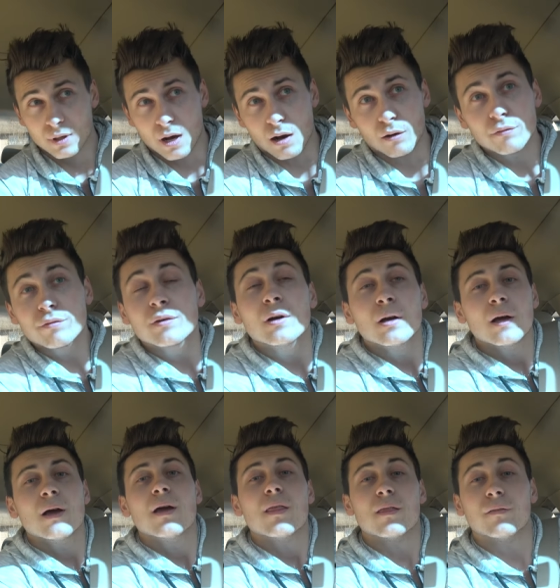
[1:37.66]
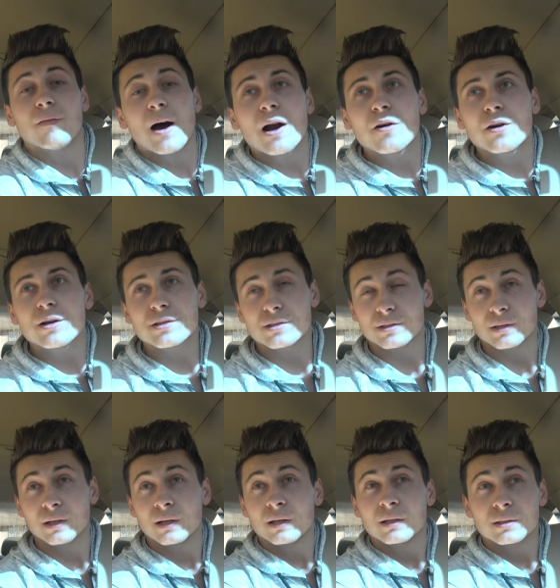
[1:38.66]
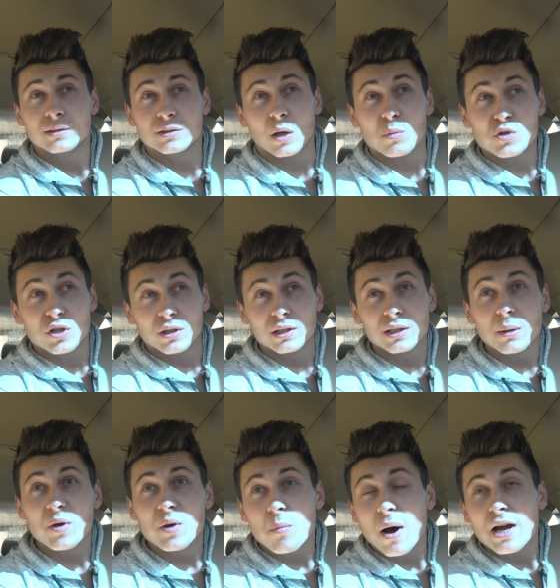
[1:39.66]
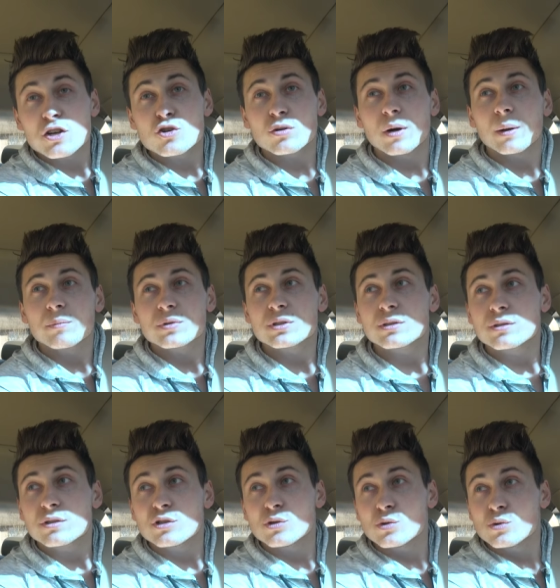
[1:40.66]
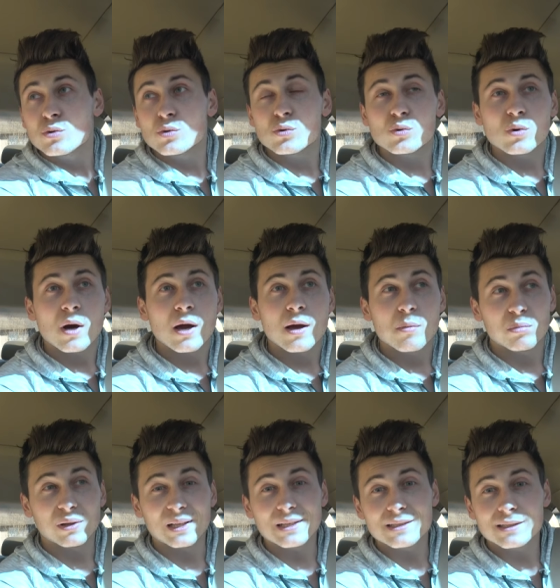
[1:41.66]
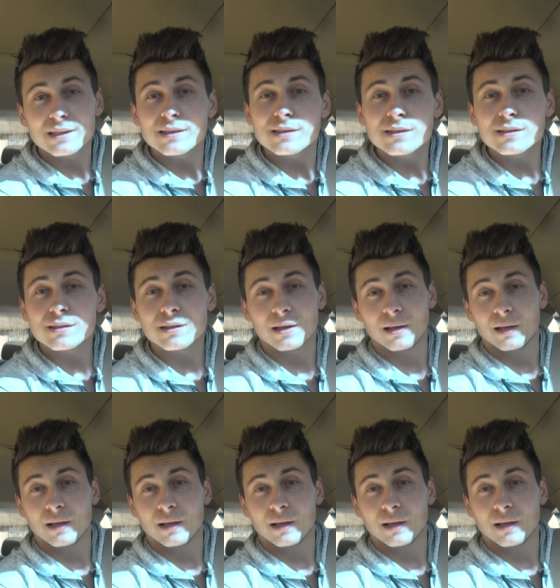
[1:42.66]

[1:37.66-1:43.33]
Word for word: of the virus. So I'm just going to limit my trips to places